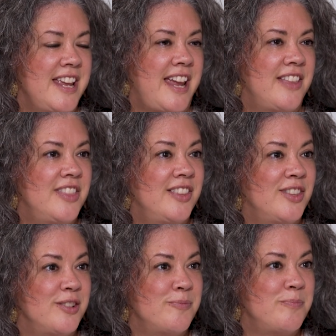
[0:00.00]
And then
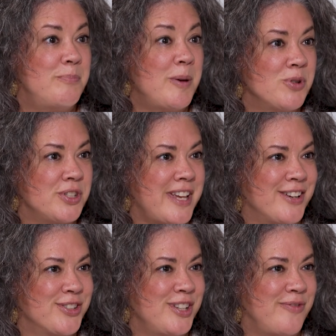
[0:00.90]
the members
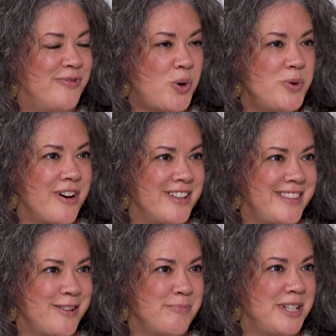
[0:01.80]
actually vote on
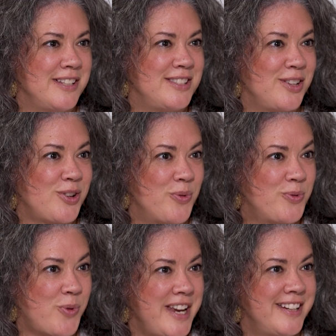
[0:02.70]
them. It's
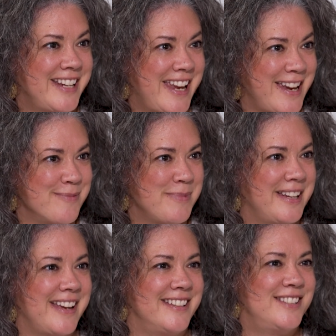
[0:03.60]
quite a game,
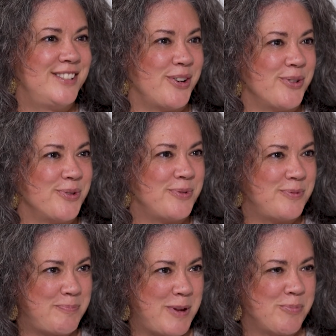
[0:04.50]
and so
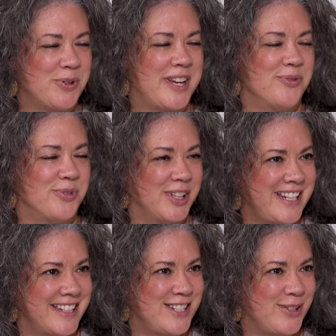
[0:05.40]
people get
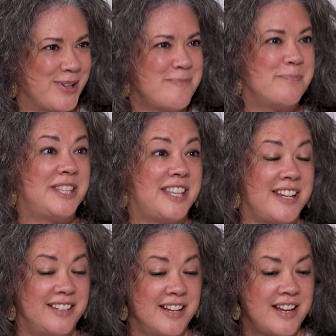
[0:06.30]
really into it, but
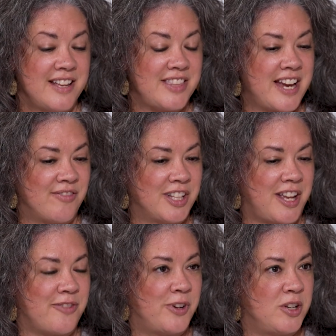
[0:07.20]
they they have a
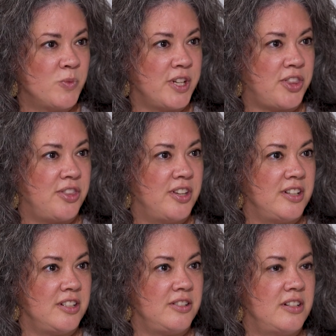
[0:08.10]
lot of fun with
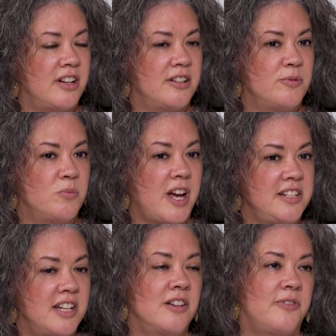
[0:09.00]
the um,
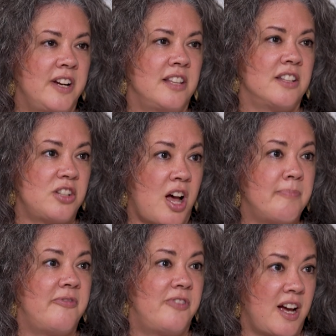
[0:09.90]
identifying the
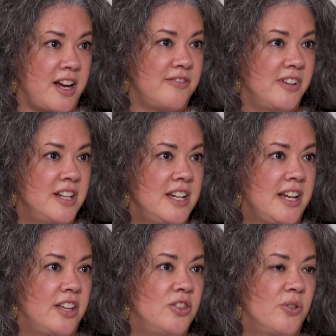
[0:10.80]
top five.
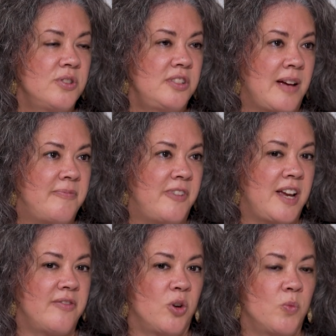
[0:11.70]
And those top
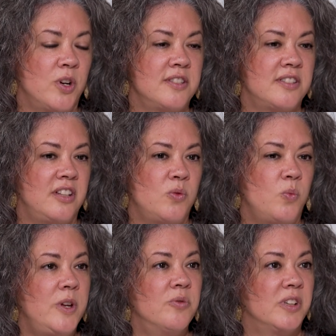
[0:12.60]
five are ones that
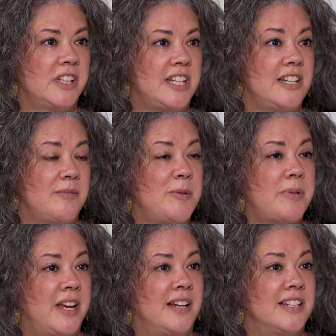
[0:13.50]
we really need to be
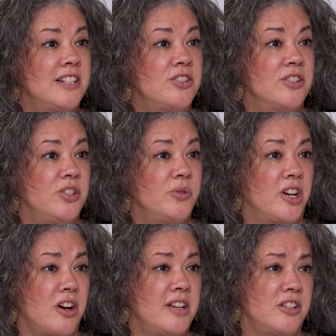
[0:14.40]
paying attention to
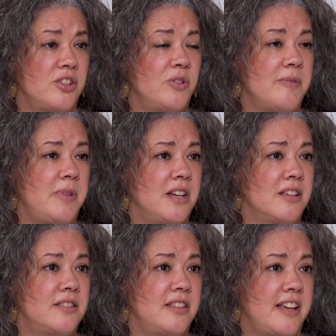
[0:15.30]
in our industry
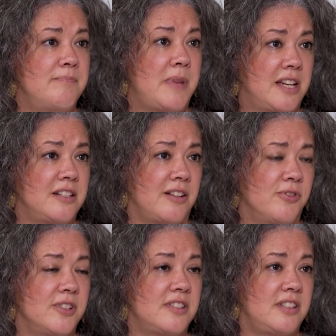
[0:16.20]
because they make a
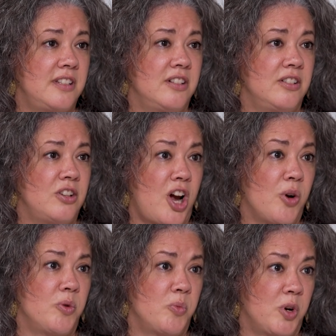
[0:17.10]
difference in
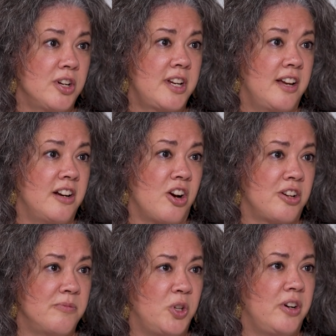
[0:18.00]
our work and our
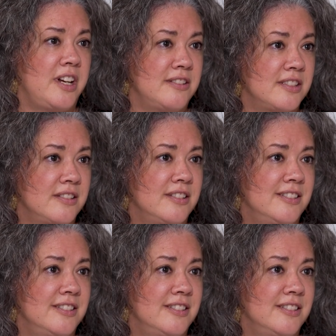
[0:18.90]
communities.